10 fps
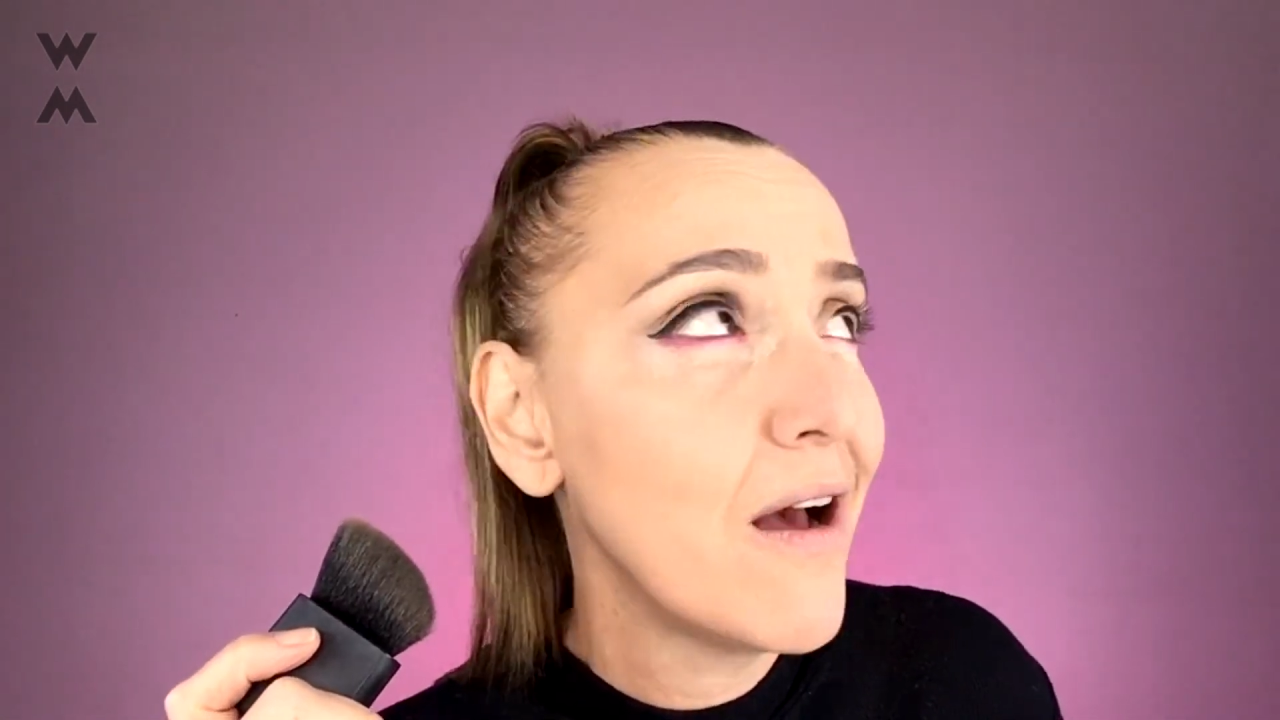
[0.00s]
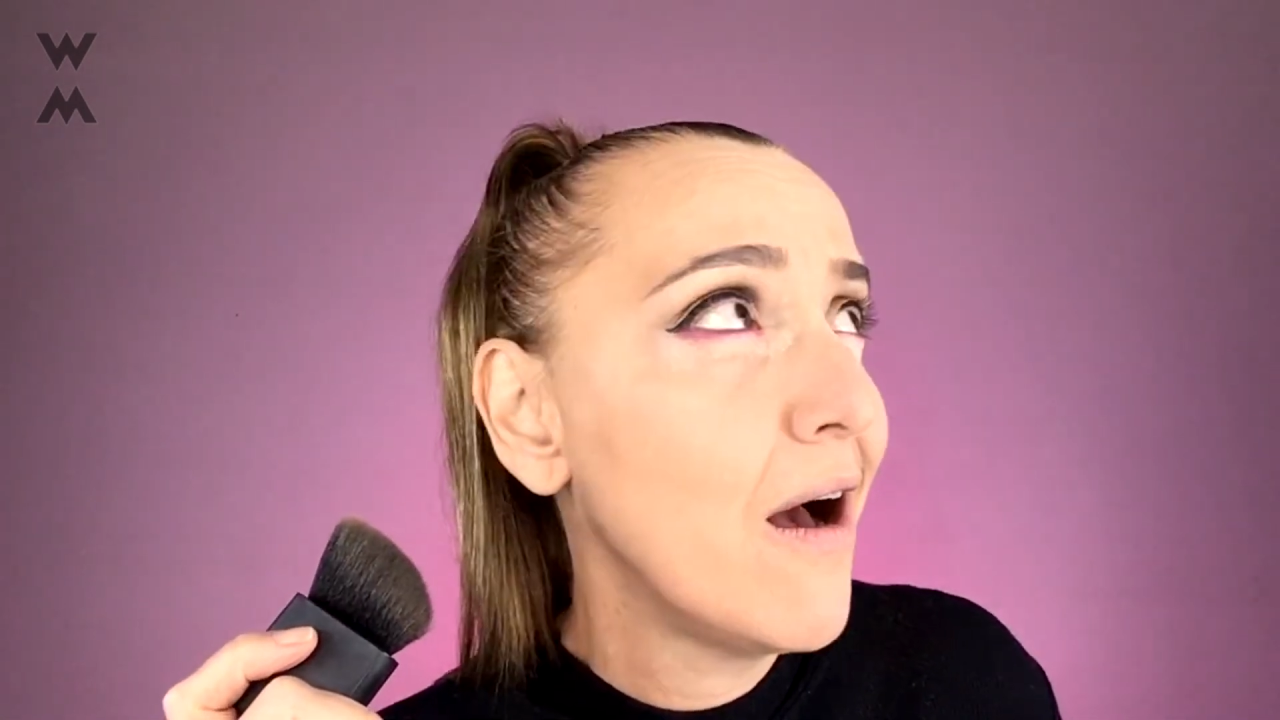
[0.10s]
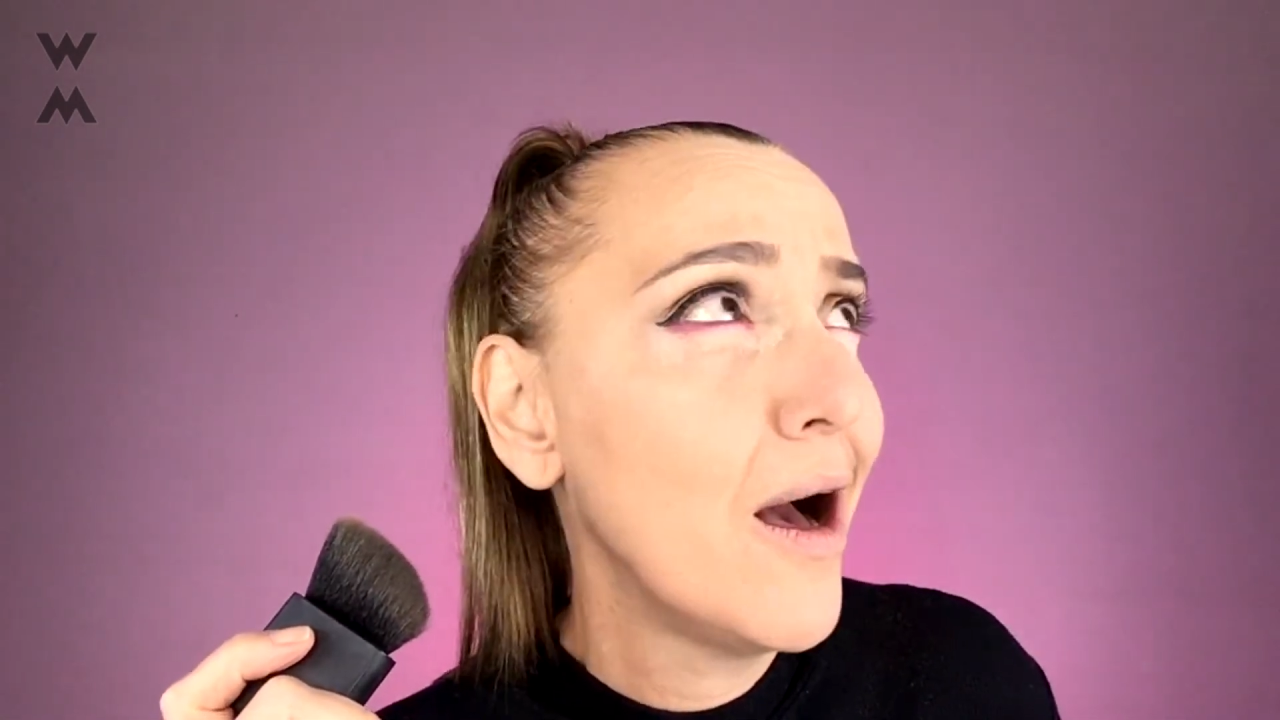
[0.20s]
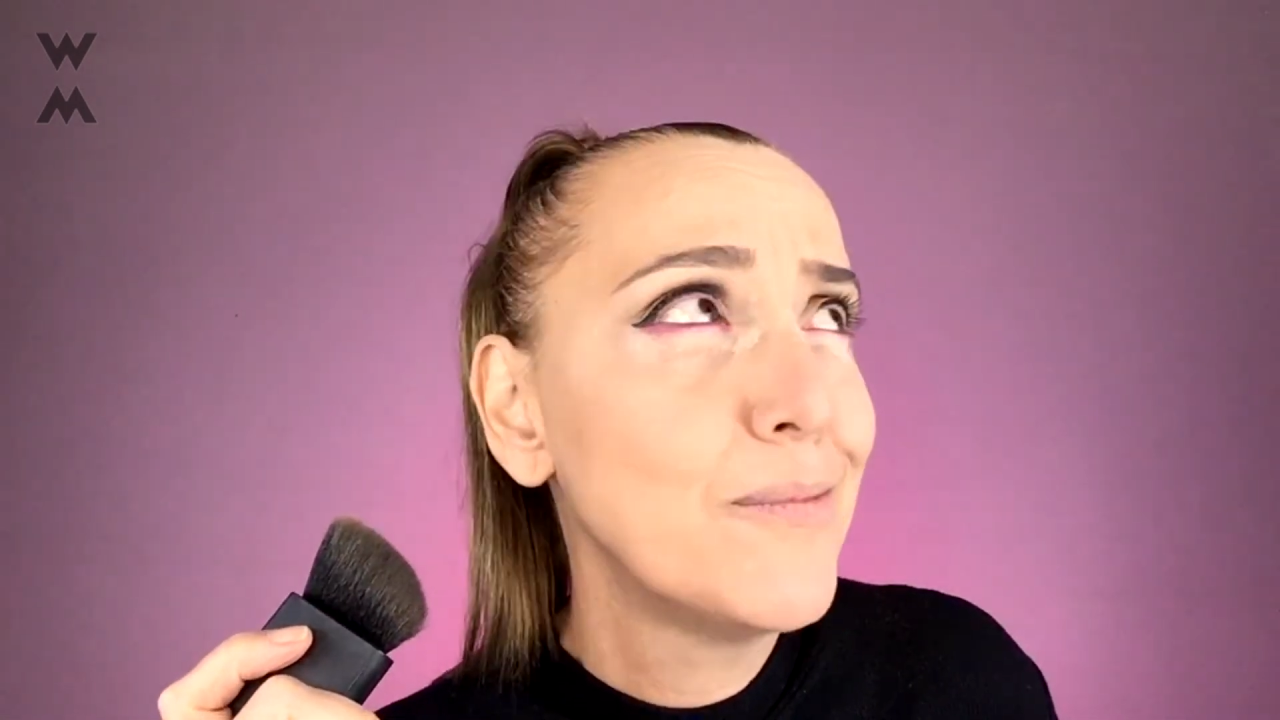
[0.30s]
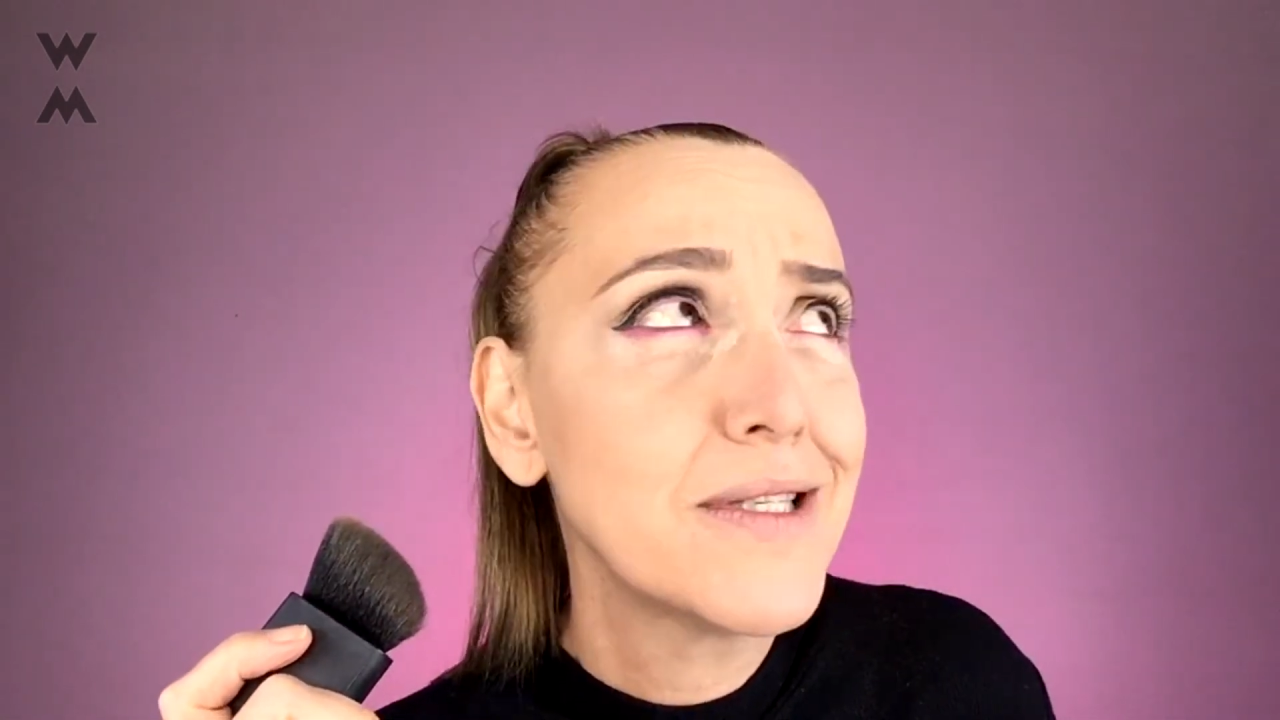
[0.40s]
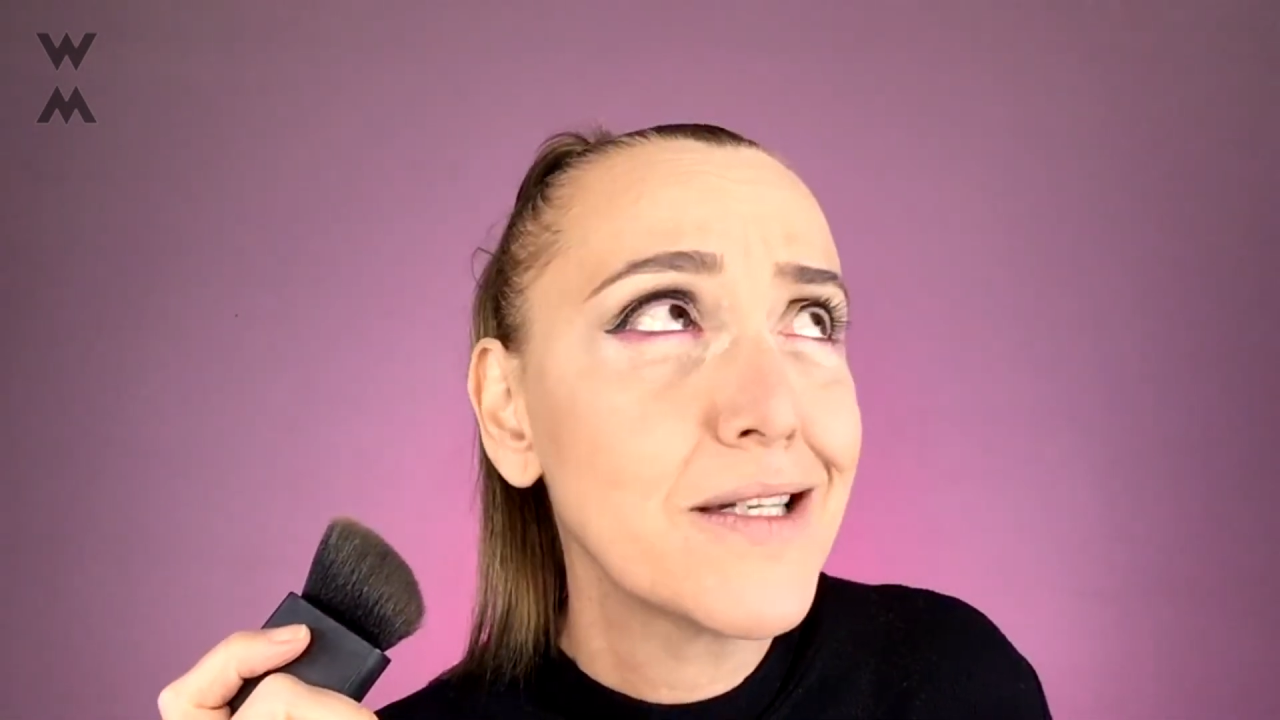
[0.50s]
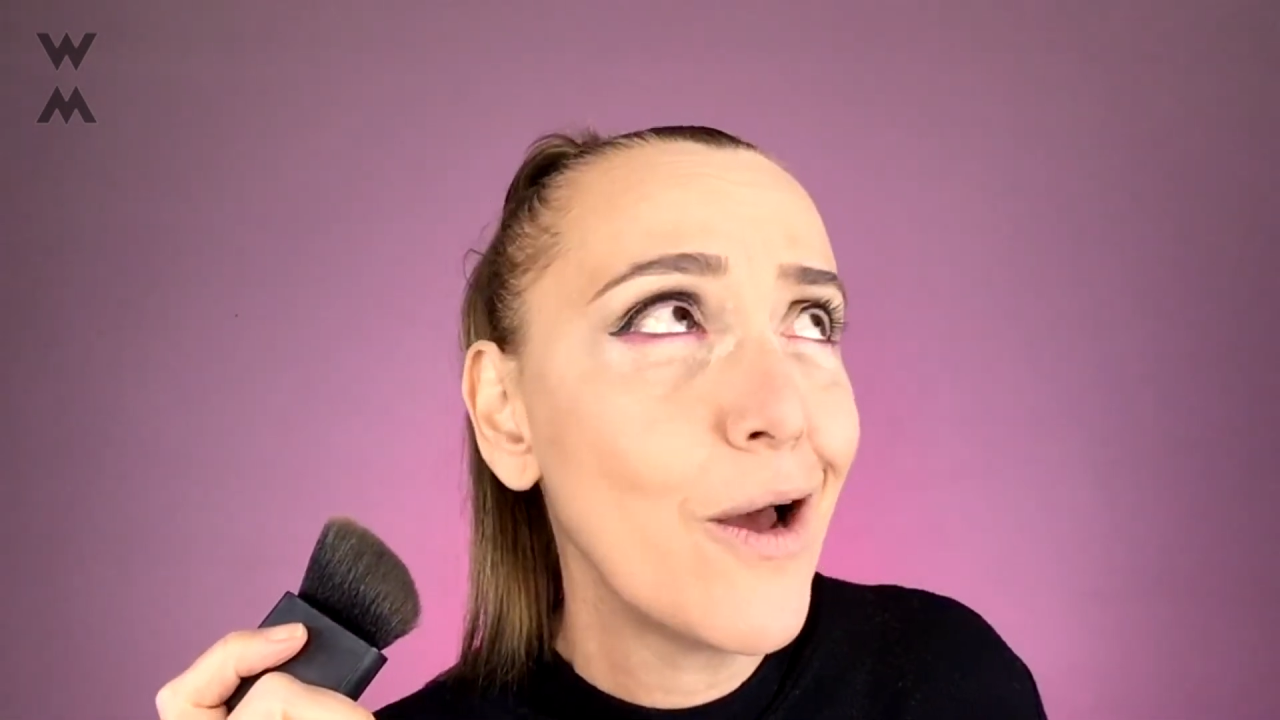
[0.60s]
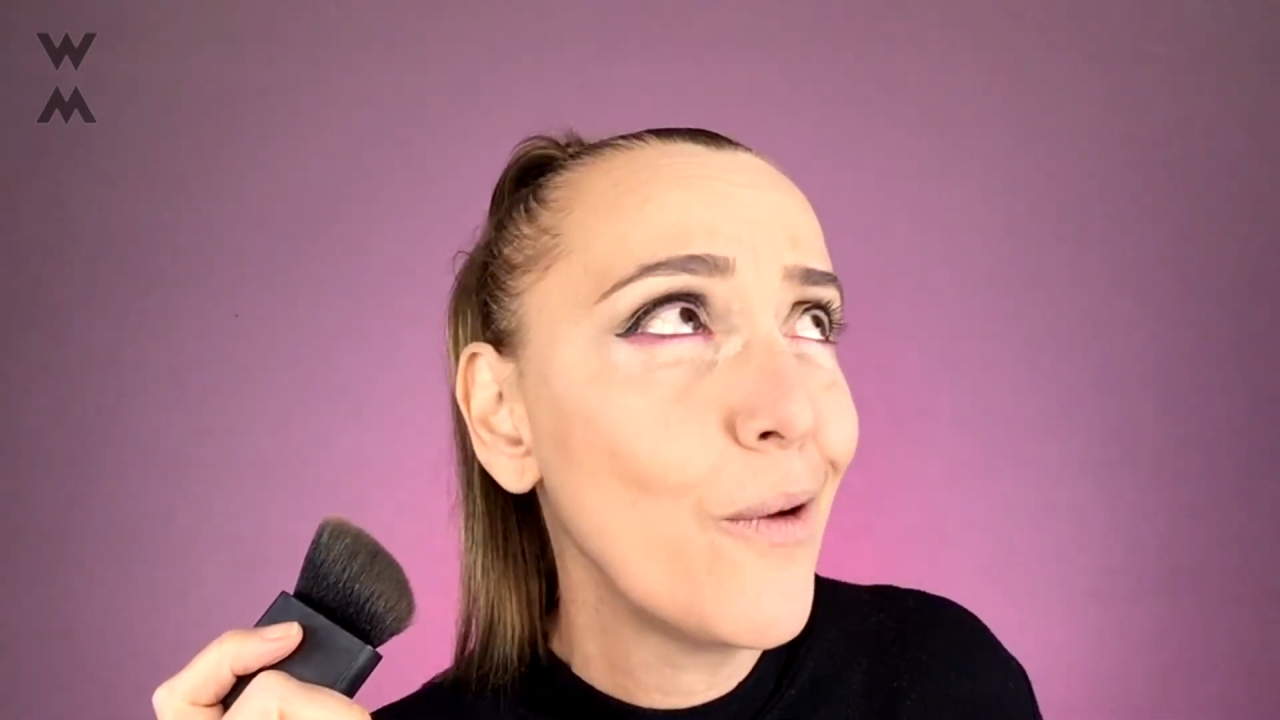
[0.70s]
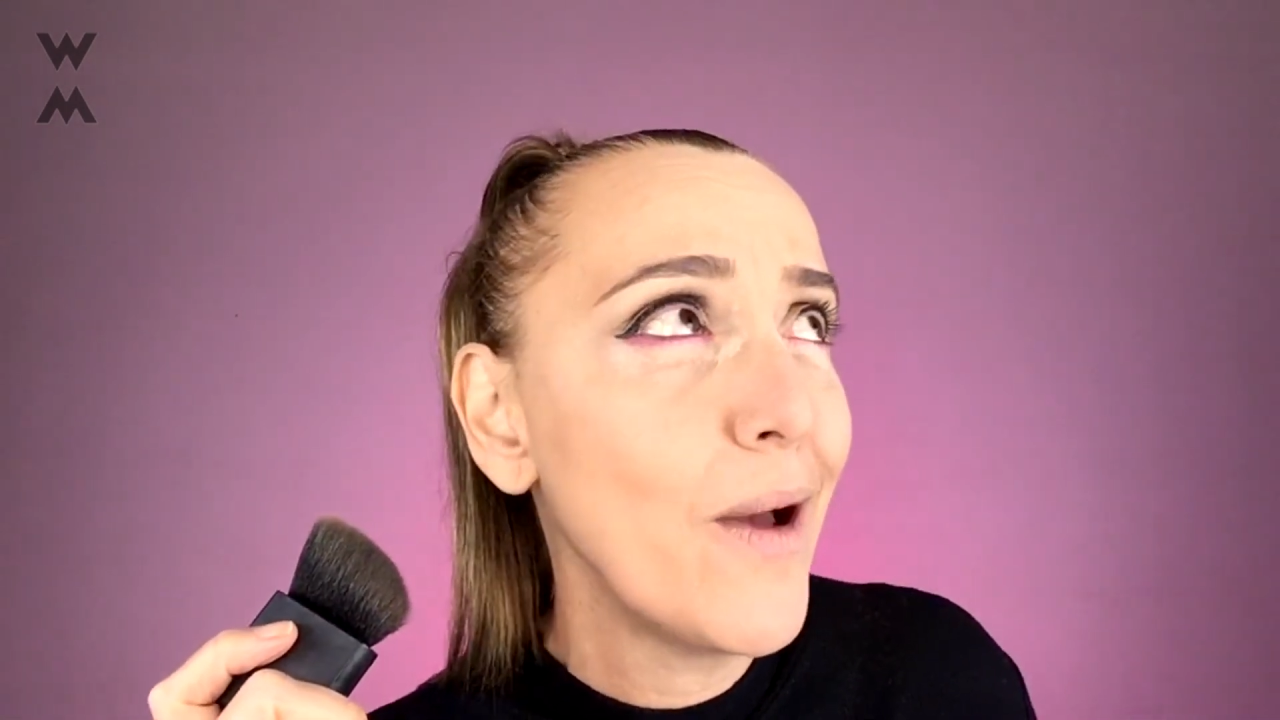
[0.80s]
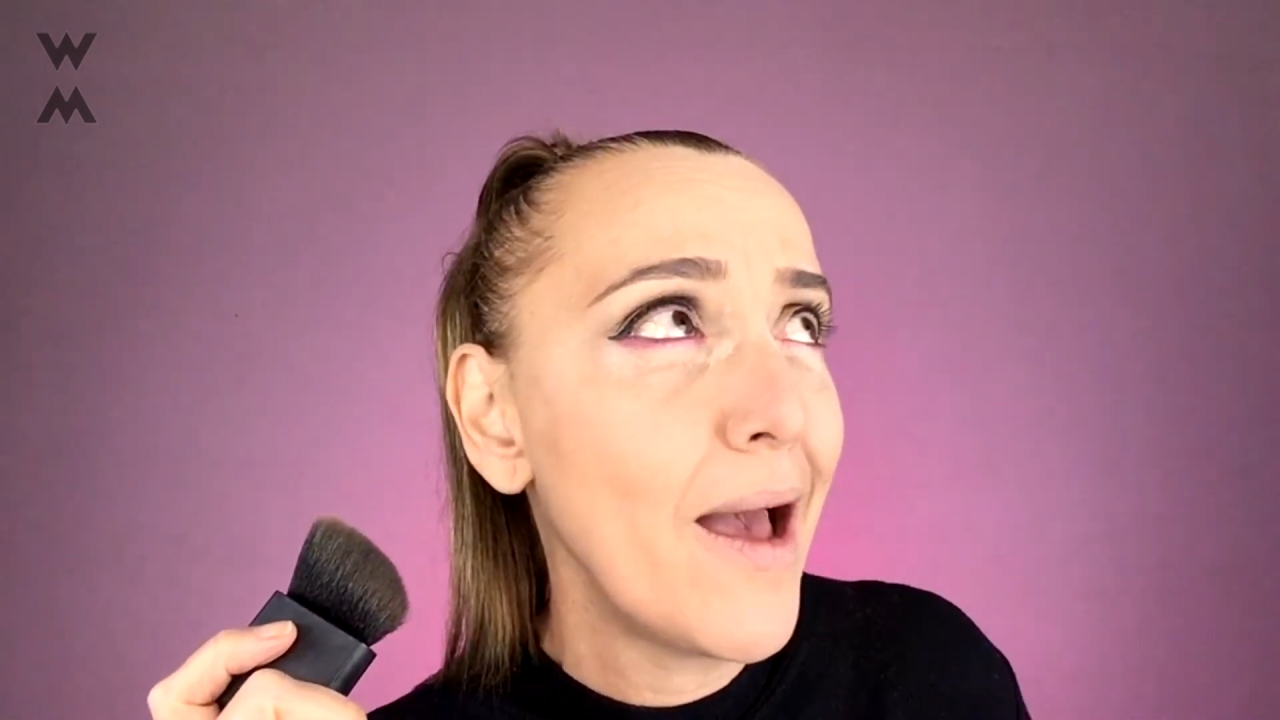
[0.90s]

I'm so